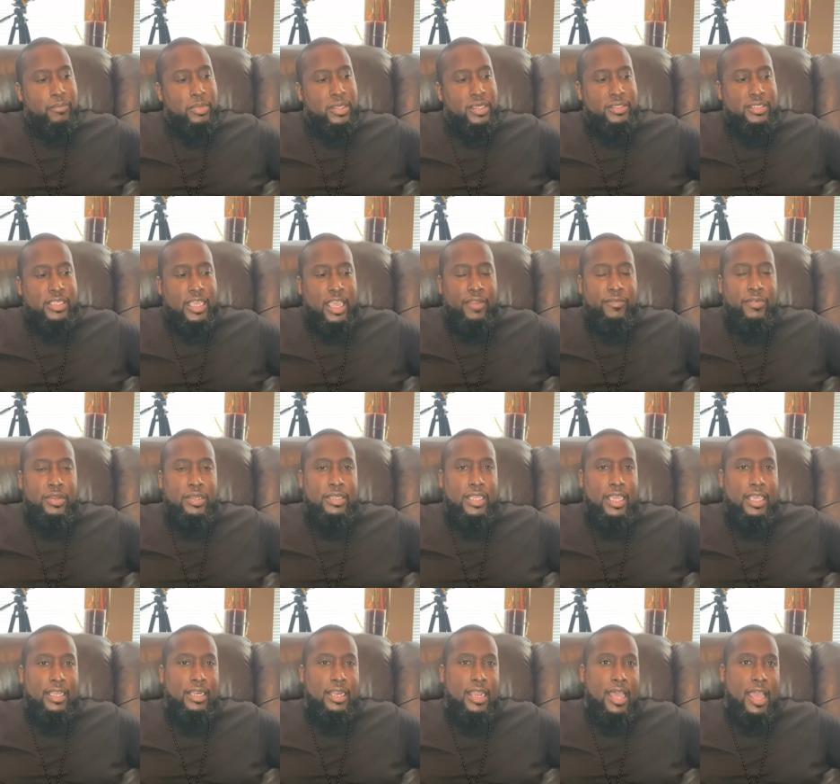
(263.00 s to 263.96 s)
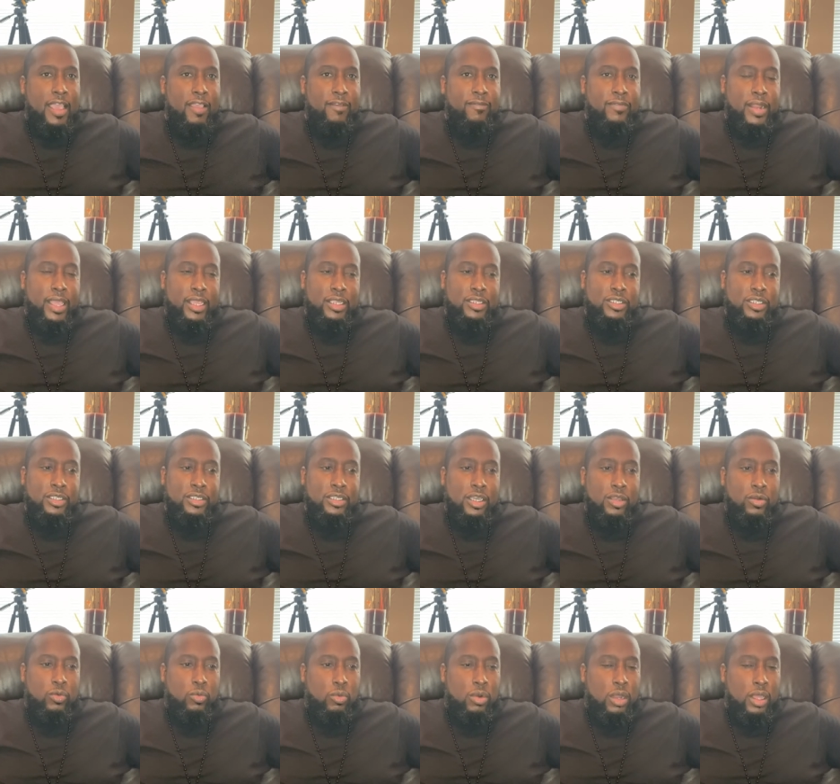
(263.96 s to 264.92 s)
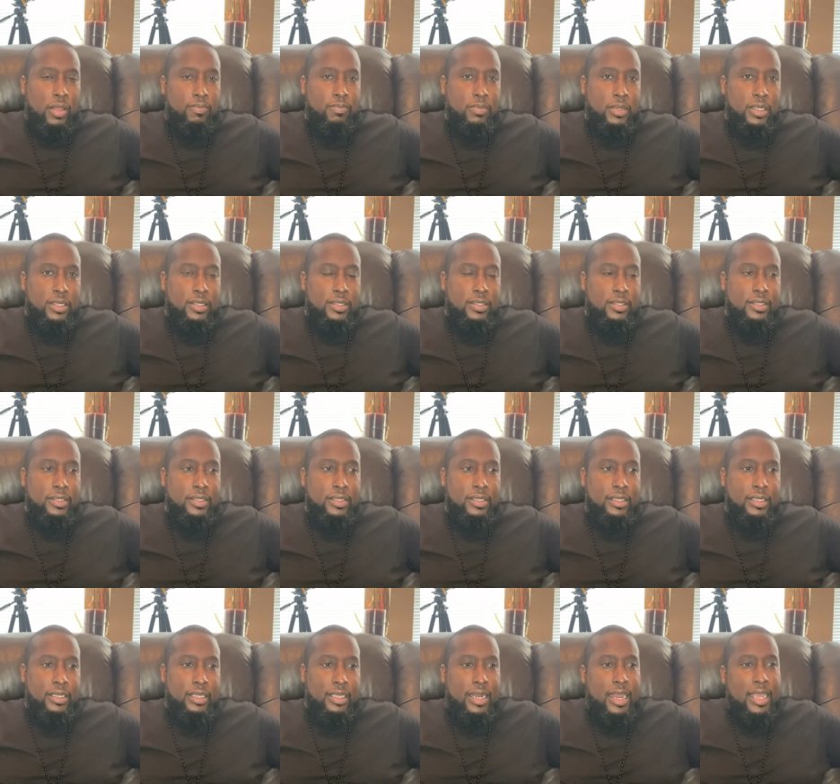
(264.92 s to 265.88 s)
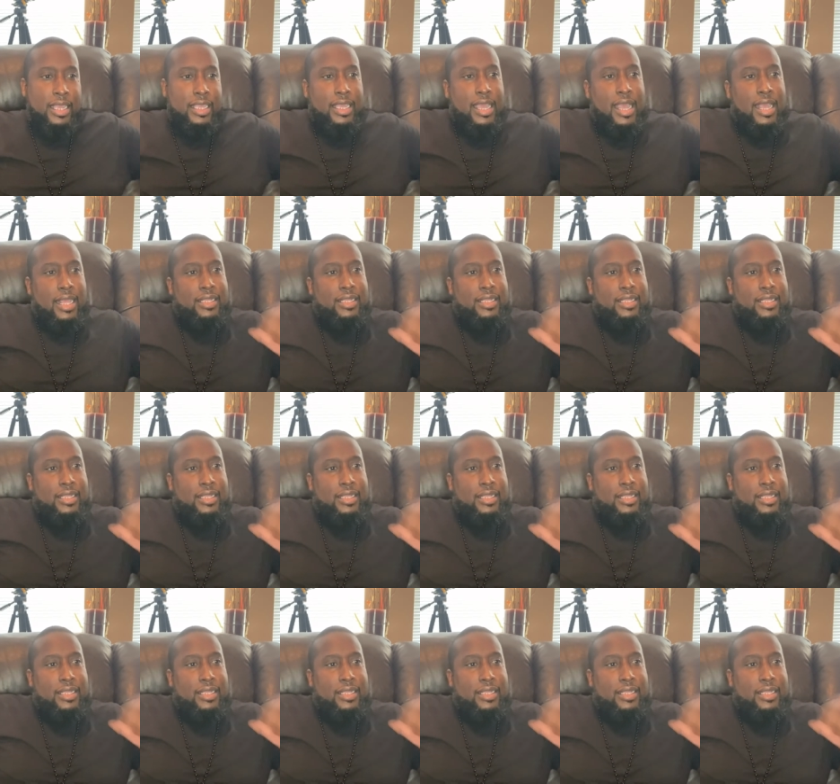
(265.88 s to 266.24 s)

just everyday life, like she couldn't run me. And I